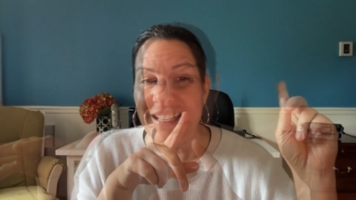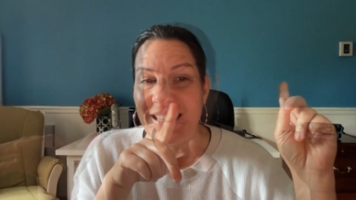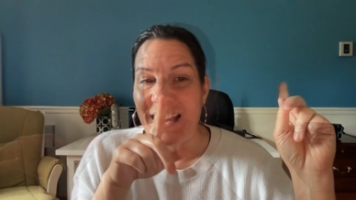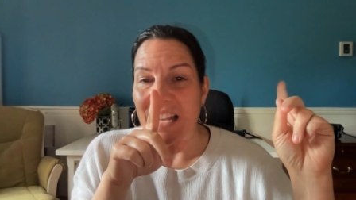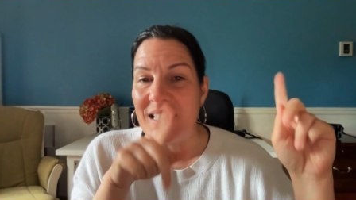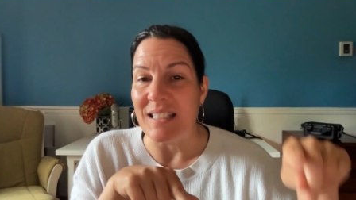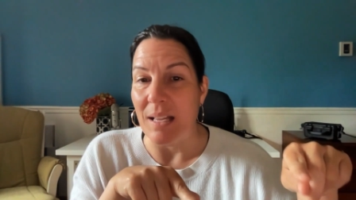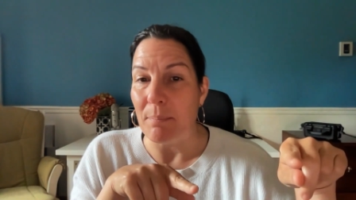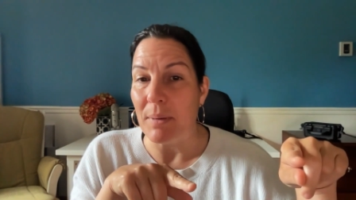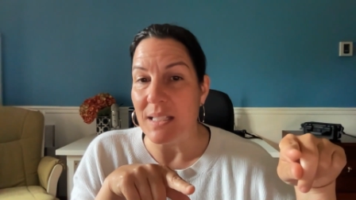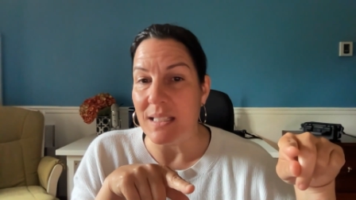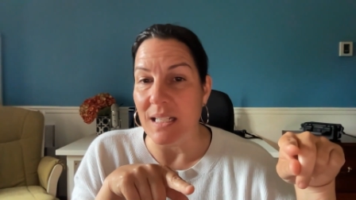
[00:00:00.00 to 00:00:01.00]
Yeah,
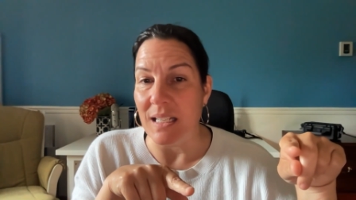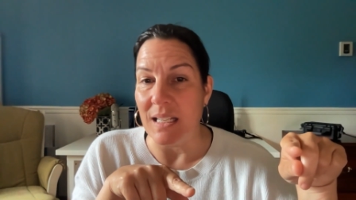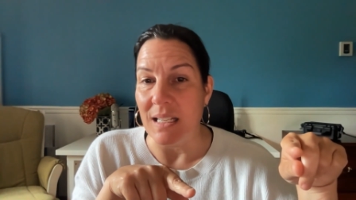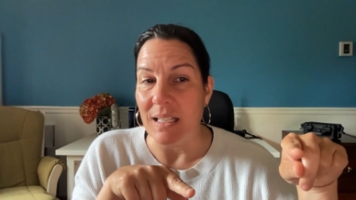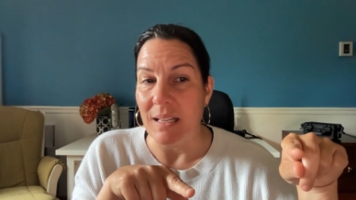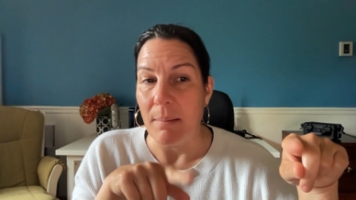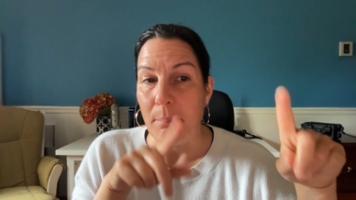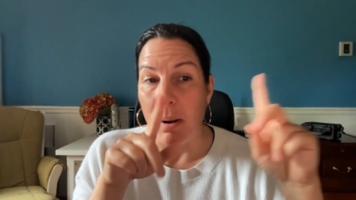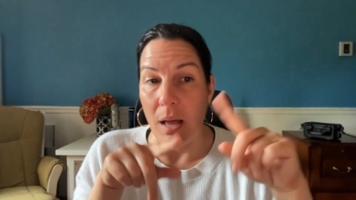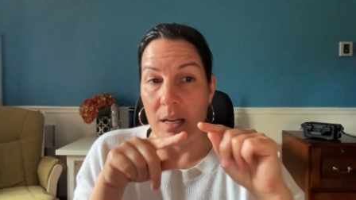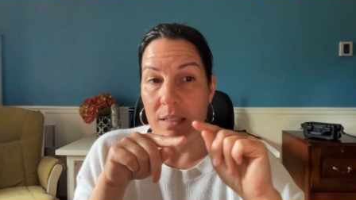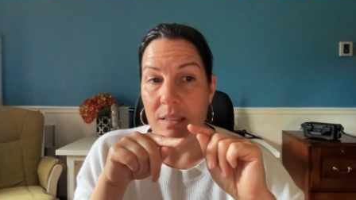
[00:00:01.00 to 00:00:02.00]
simplicity
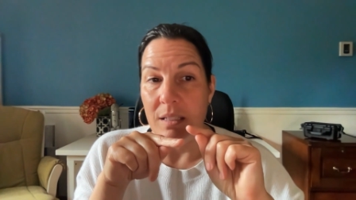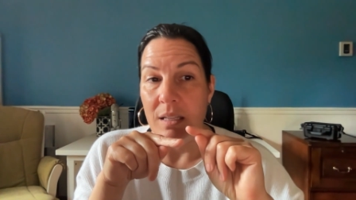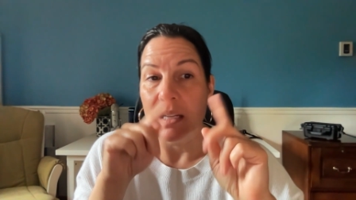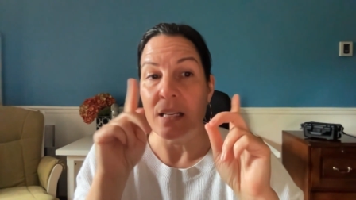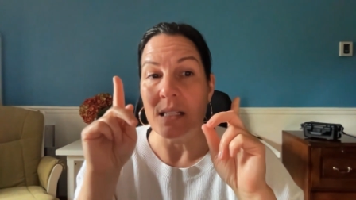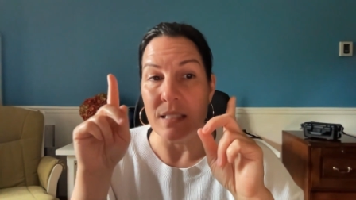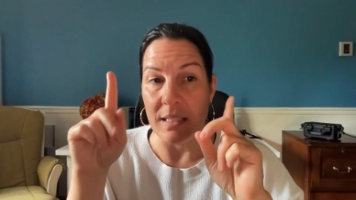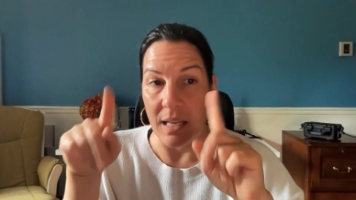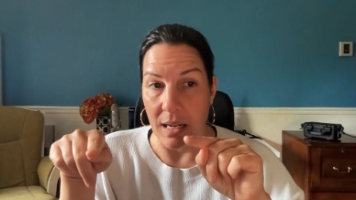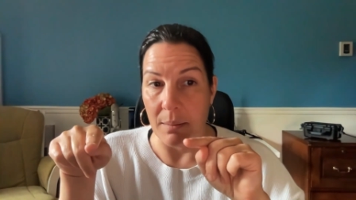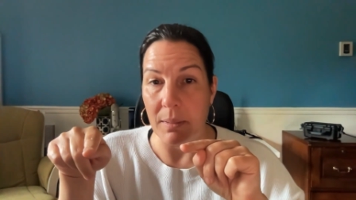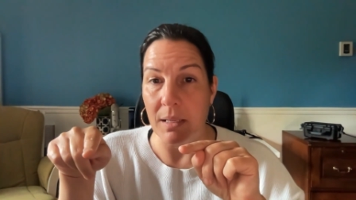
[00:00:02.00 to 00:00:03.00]
plus
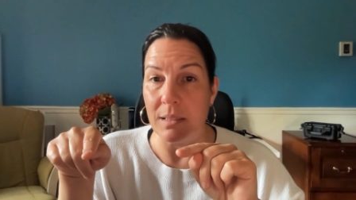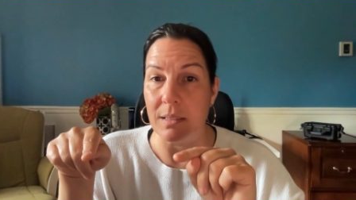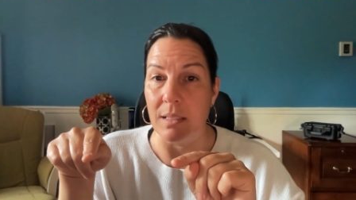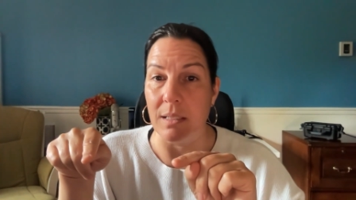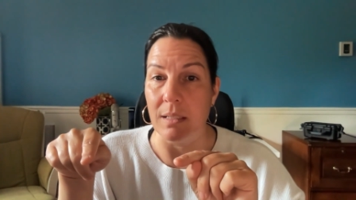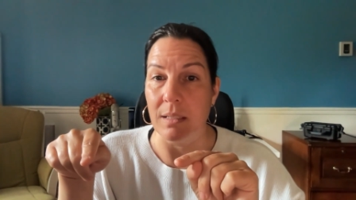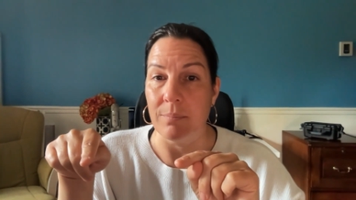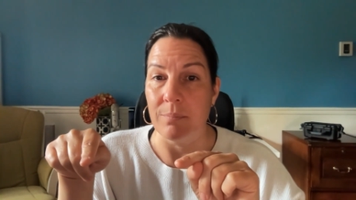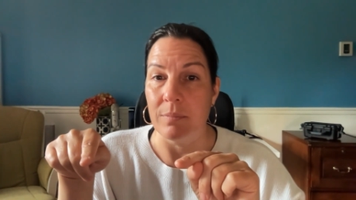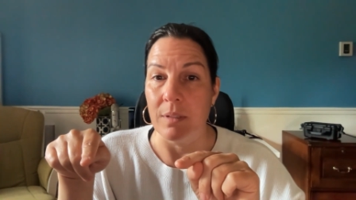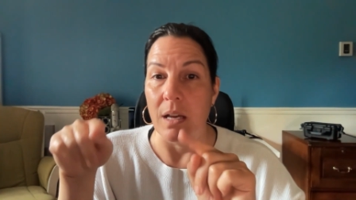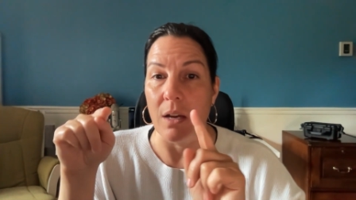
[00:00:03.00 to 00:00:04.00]
scalability
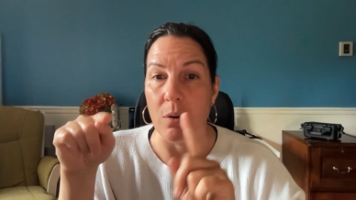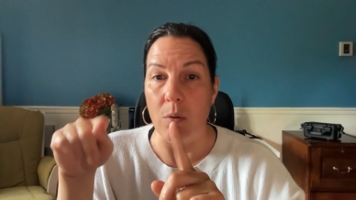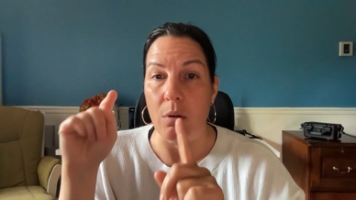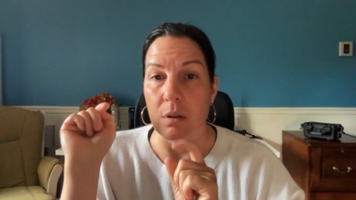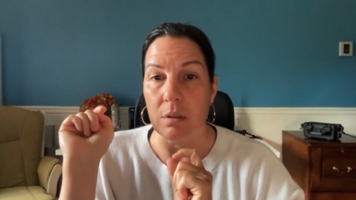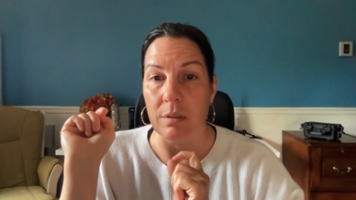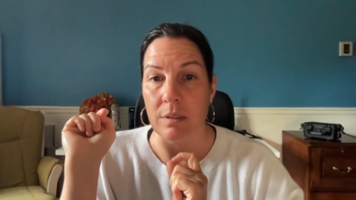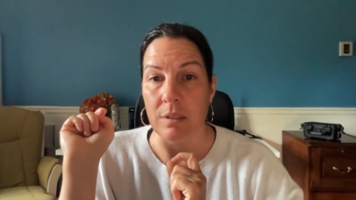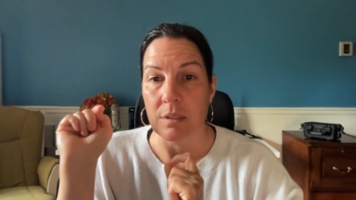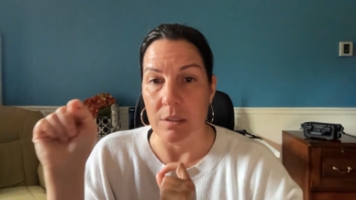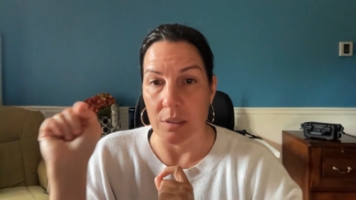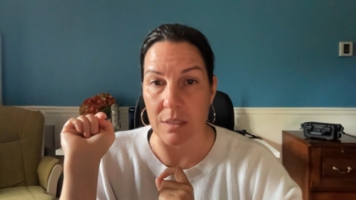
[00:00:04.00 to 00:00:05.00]
equal
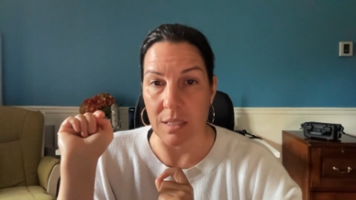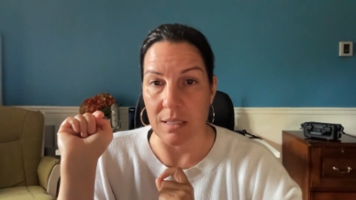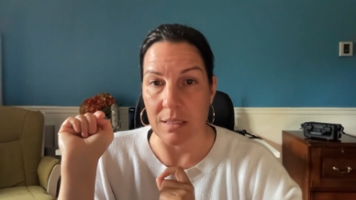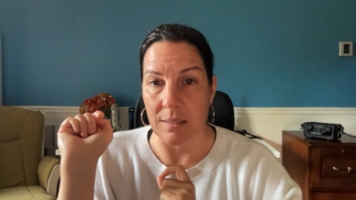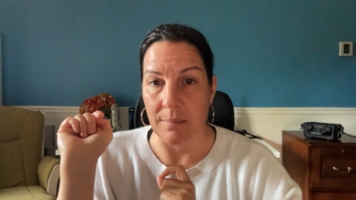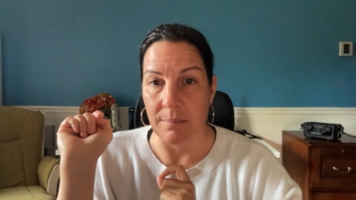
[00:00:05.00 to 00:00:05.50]
success.